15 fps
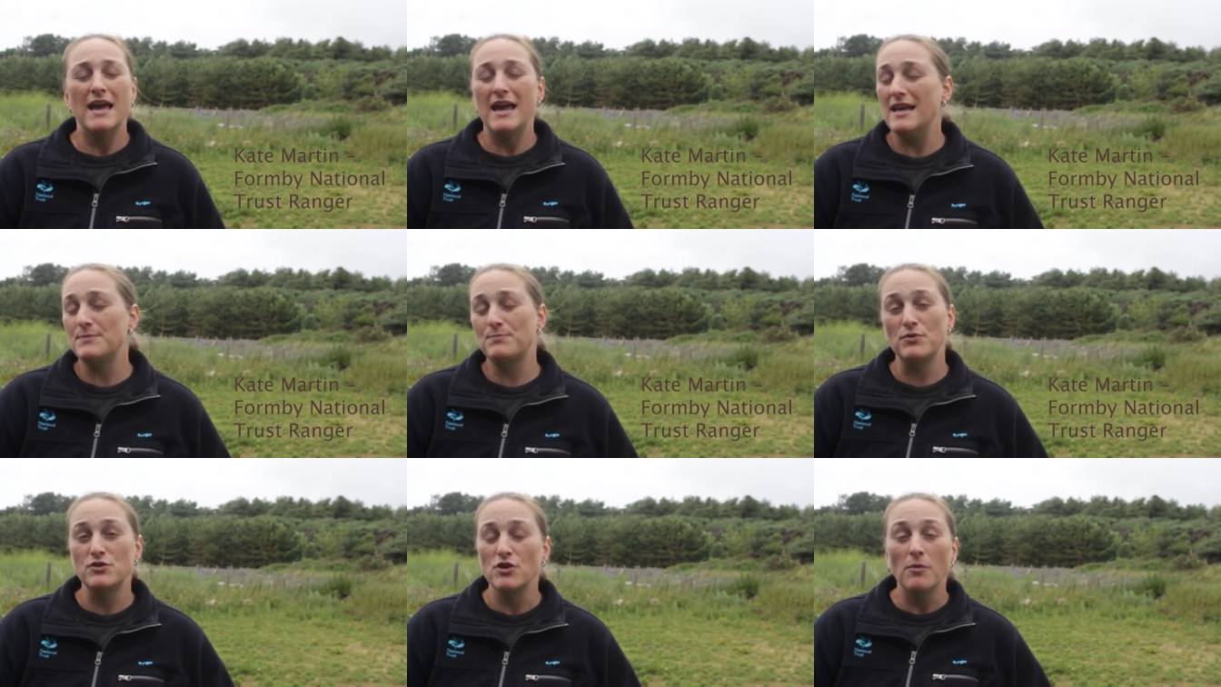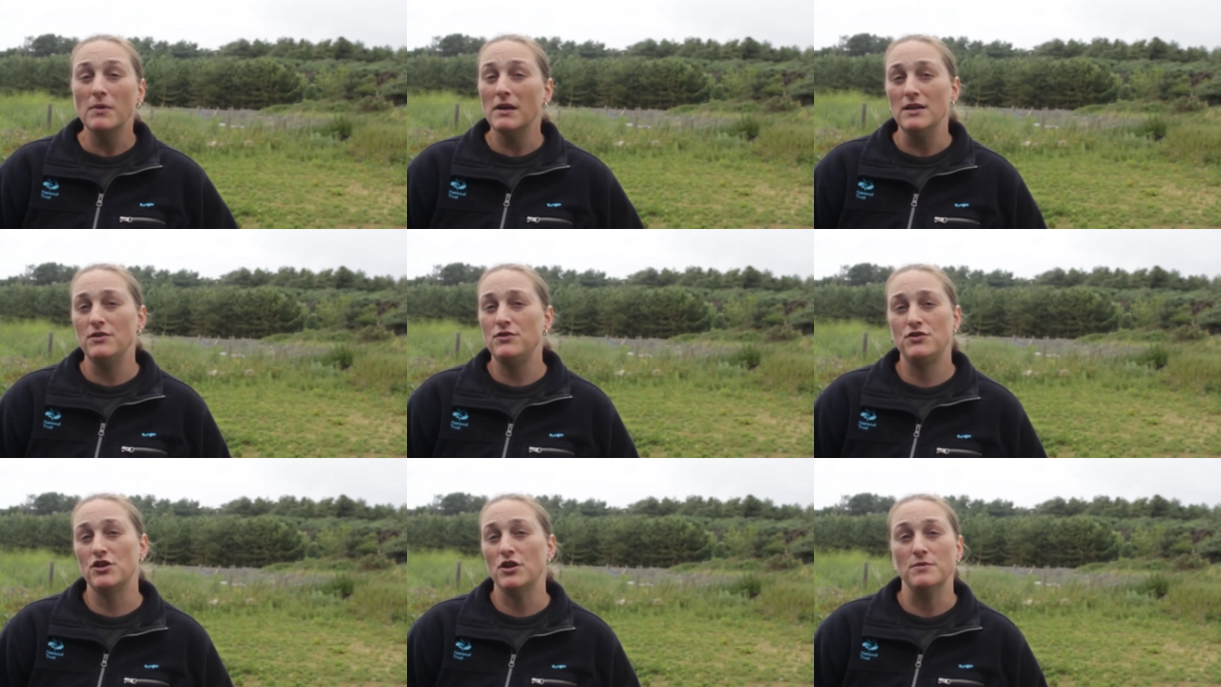is predominantly
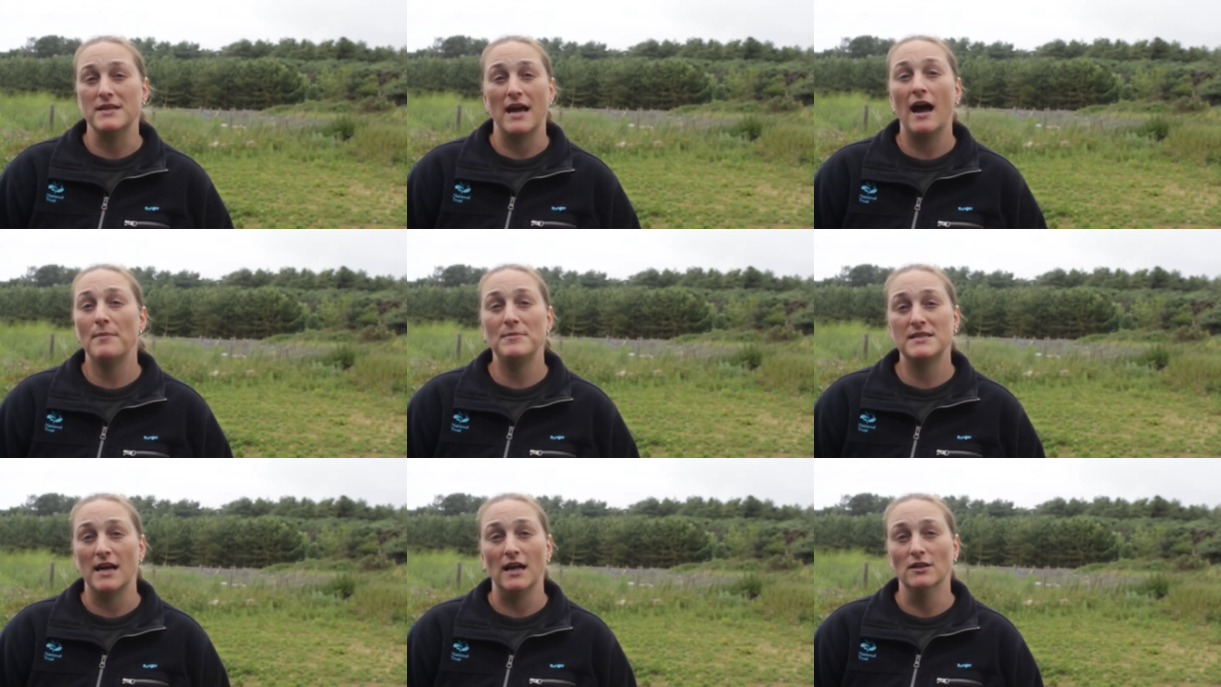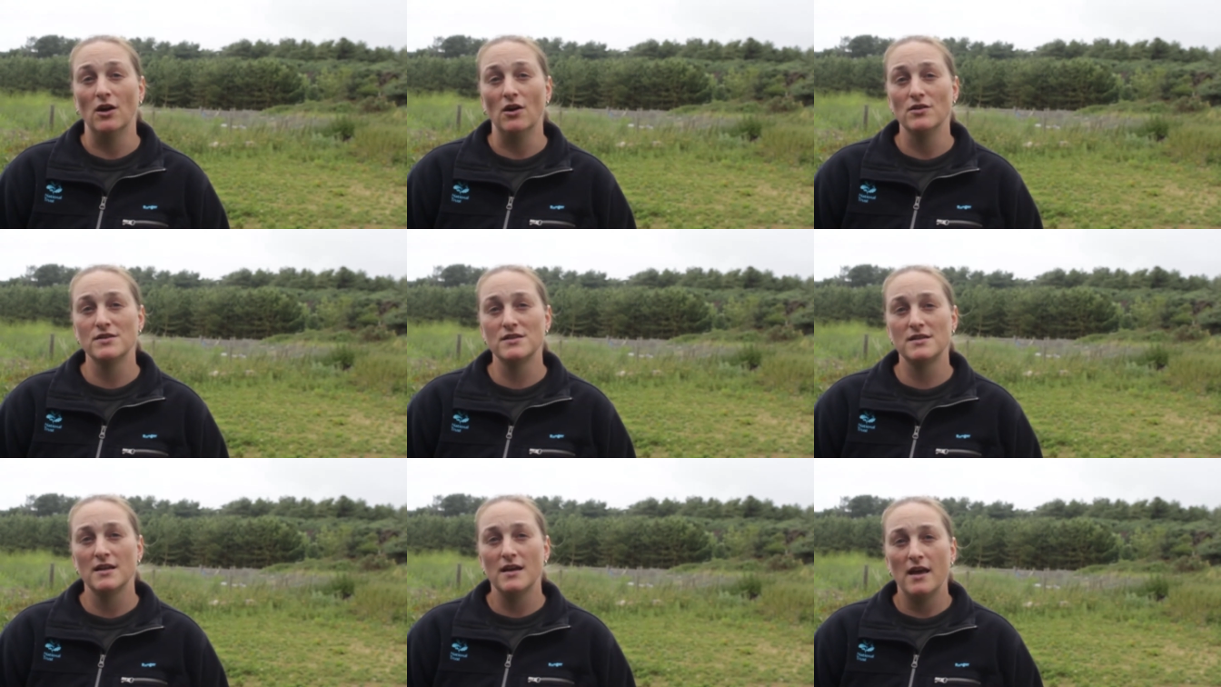due to habitat
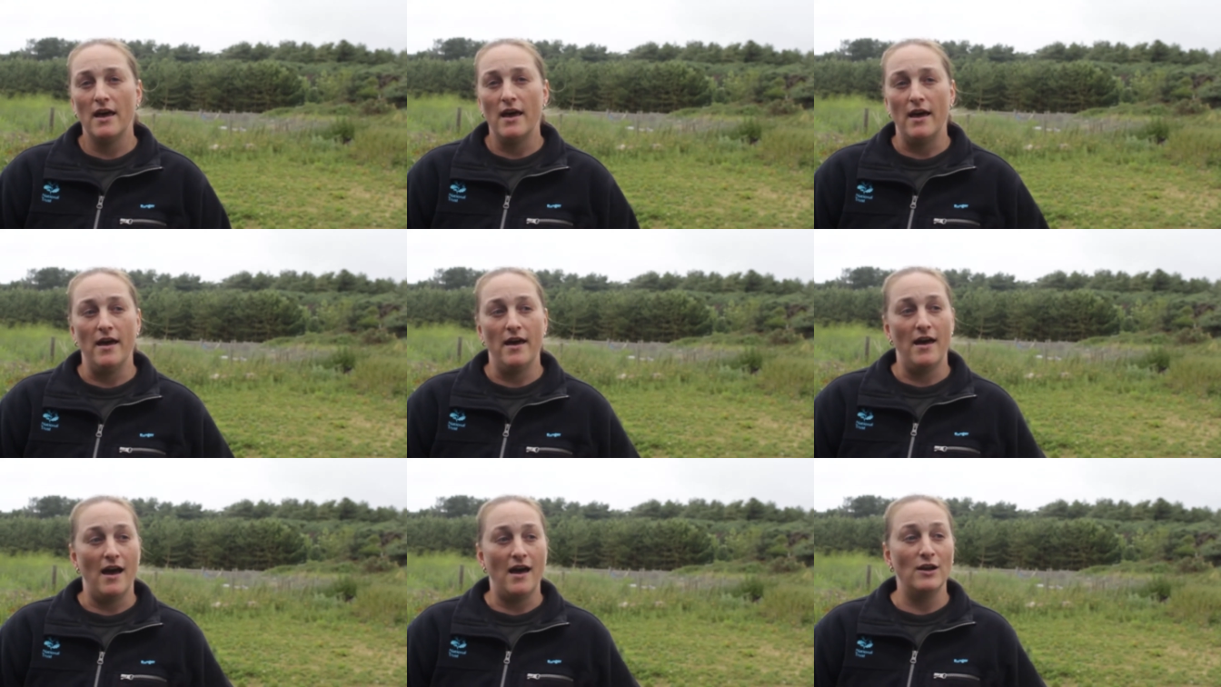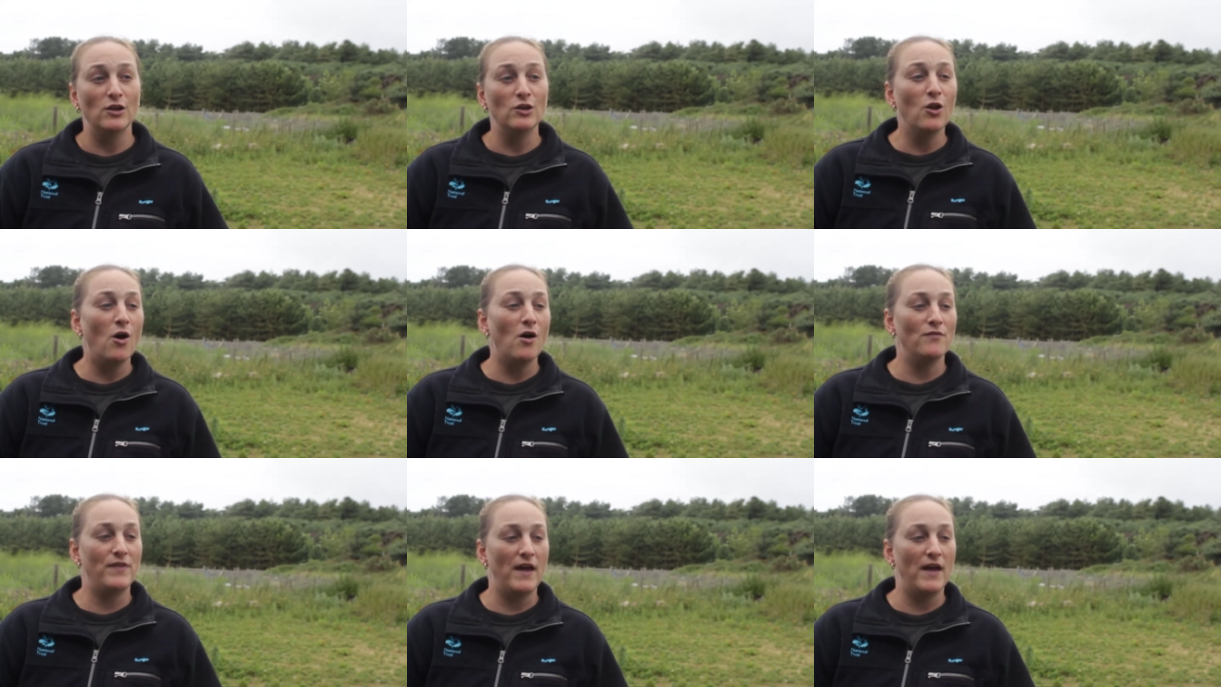loss. And a lot of